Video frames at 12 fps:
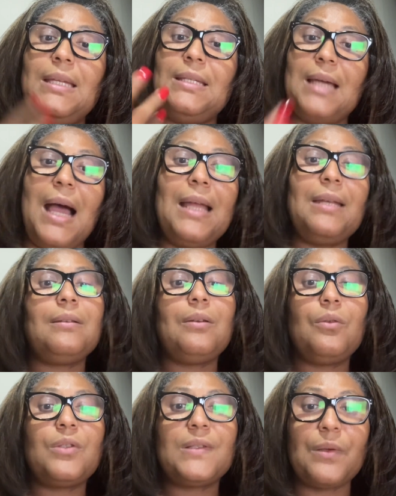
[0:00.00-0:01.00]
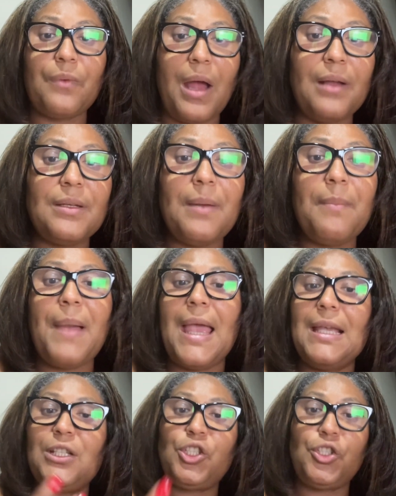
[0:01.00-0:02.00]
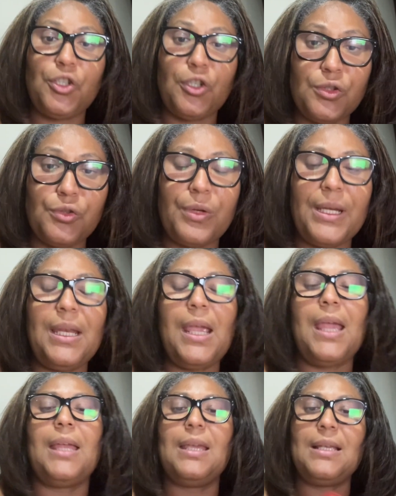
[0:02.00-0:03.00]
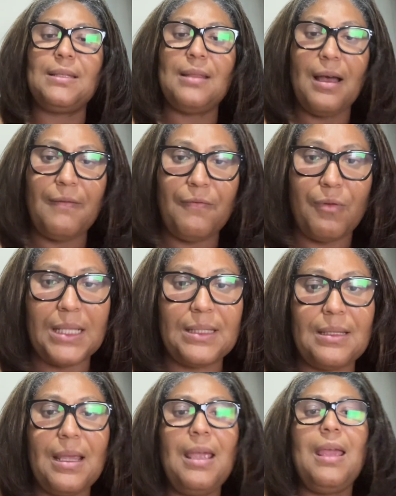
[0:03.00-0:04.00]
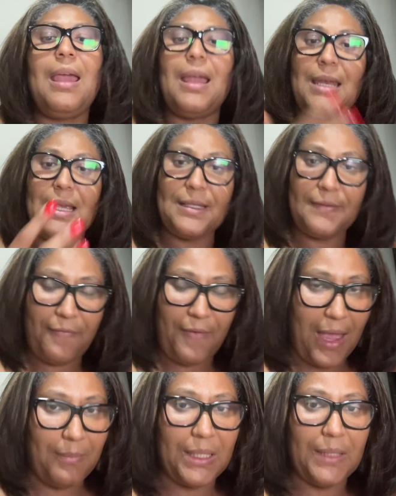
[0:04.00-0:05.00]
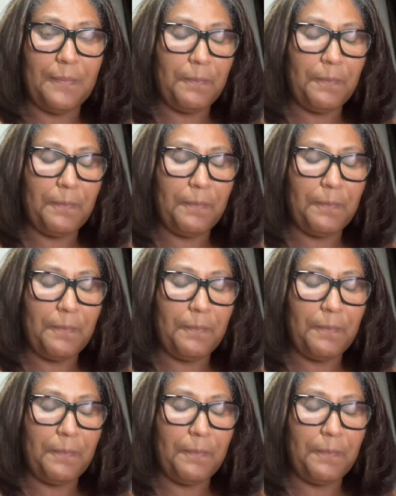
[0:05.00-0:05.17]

died surrounded by his children and his loved ones and his family.